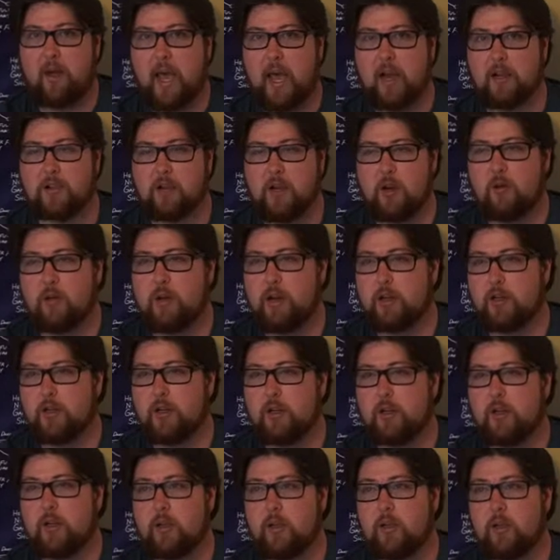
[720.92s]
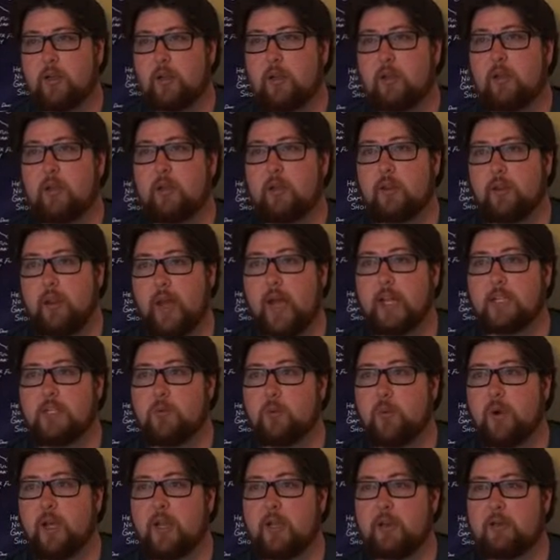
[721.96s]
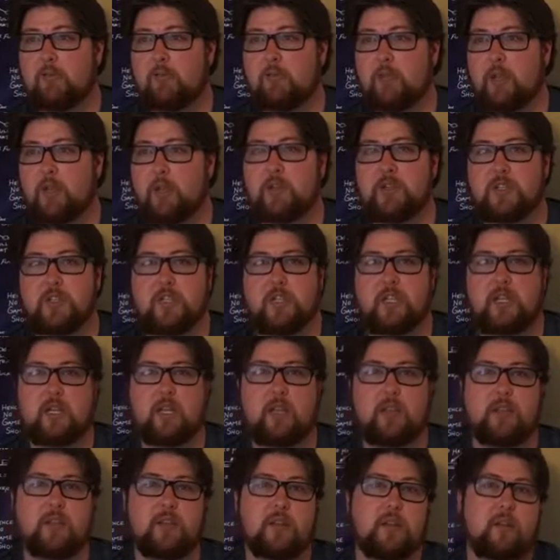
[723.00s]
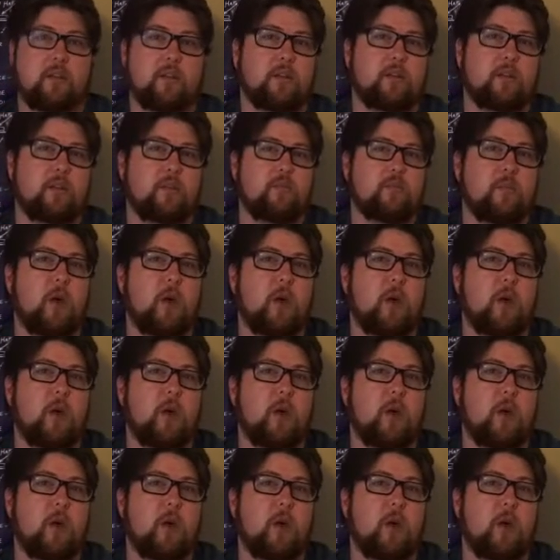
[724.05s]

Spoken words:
Hacksaw Ridge, that's when you see the